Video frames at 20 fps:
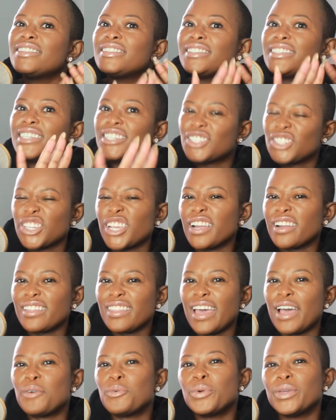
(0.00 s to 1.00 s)
to share
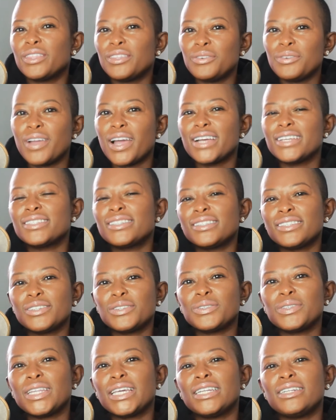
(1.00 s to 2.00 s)
that with you guys a
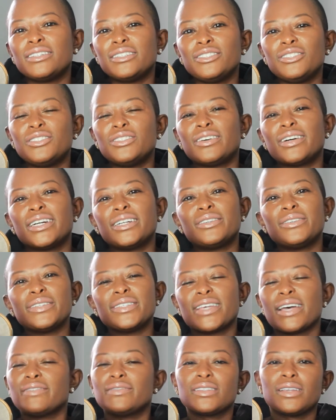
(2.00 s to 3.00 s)
little later. I
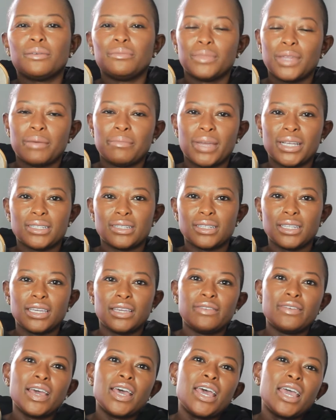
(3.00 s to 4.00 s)
always have something up my
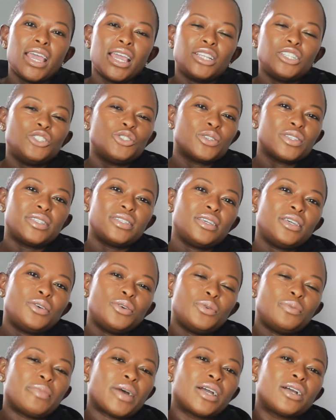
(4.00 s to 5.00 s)
sleeve, and you'll see
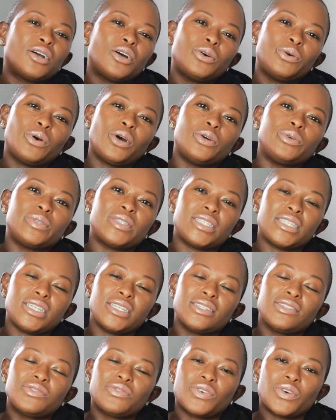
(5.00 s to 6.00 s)
who my co-host
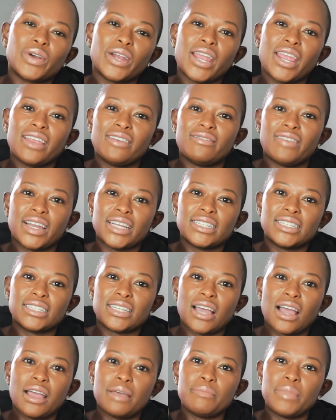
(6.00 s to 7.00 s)
is for advice
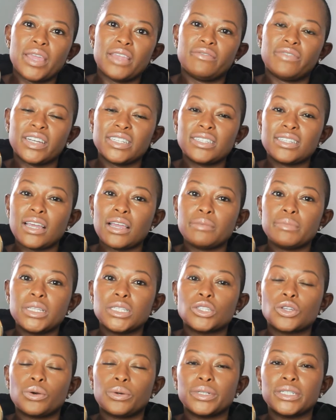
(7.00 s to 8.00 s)
time. Advice time
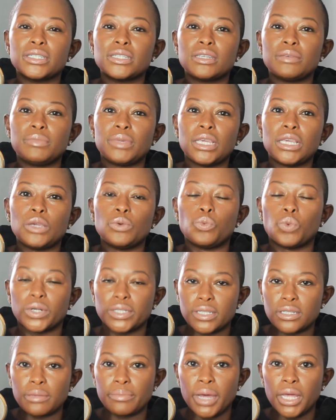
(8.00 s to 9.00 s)
is going to be
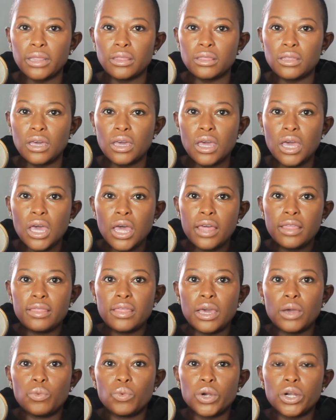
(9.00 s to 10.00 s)
once a month
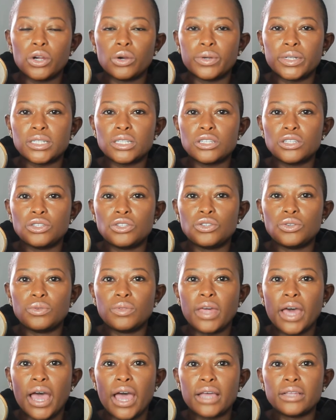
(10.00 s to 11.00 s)
that we're going to do
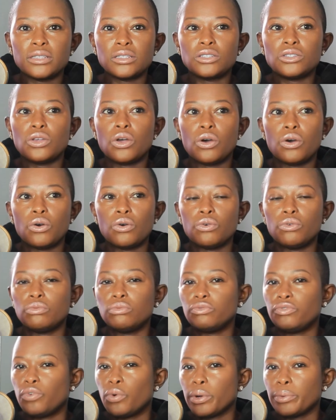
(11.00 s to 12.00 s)
that. So
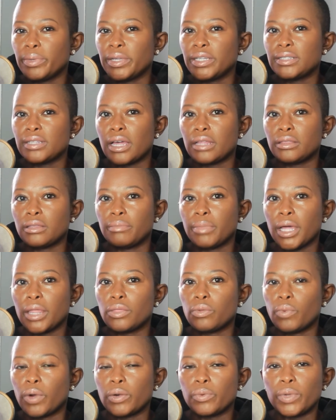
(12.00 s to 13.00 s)
4 weeks out the
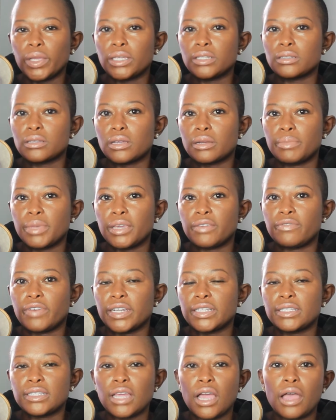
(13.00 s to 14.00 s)
month, 1 week is going to be
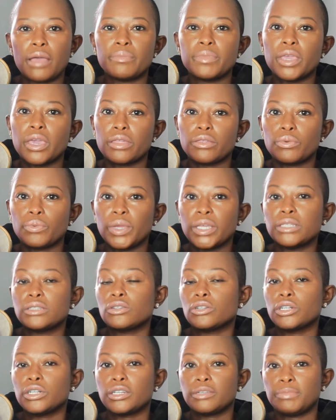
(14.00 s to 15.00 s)
advice time. The other weeks
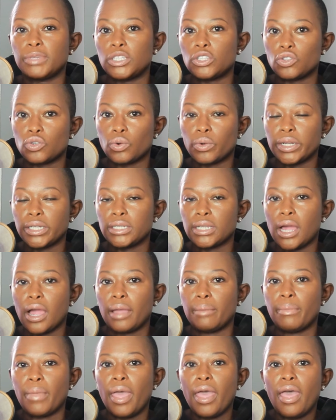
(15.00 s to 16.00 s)
are going to be story
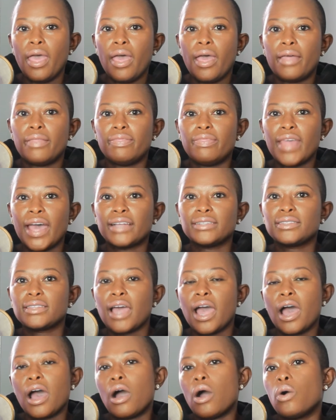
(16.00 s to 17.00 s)
time. And that's
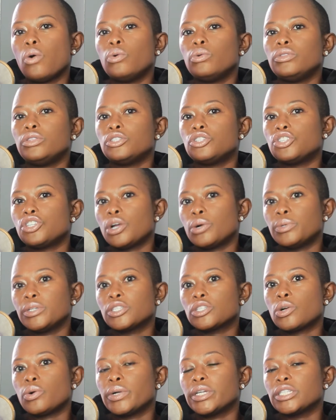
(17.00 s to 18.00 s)
how the show
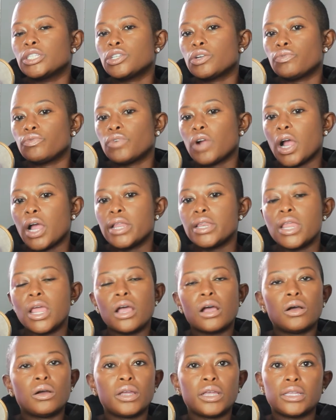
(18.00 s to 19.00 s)
is going to run.
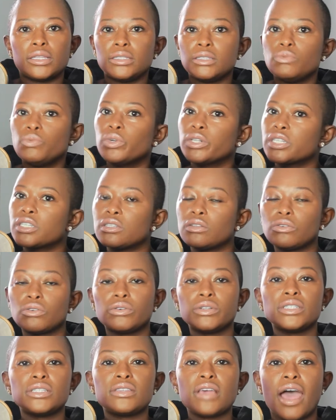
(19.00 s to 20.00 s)
And we're still
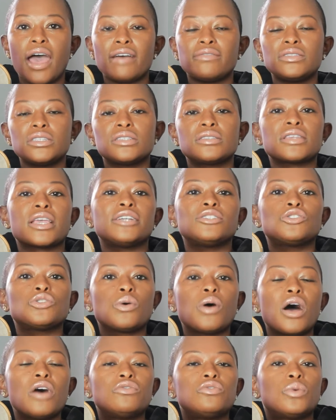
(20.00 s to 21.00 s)
going to have the
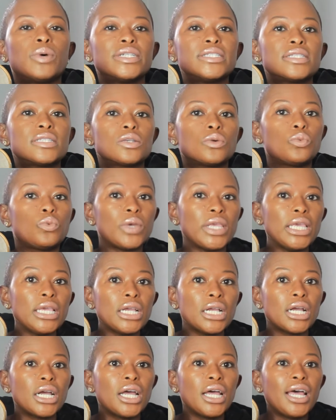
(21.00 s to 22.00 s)
schedule of once a
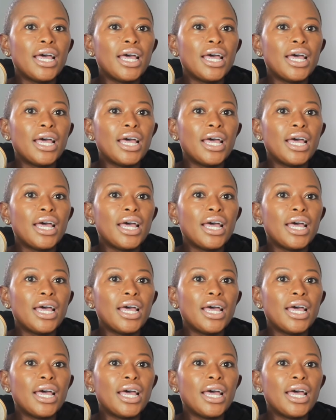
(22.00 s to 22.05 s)
week.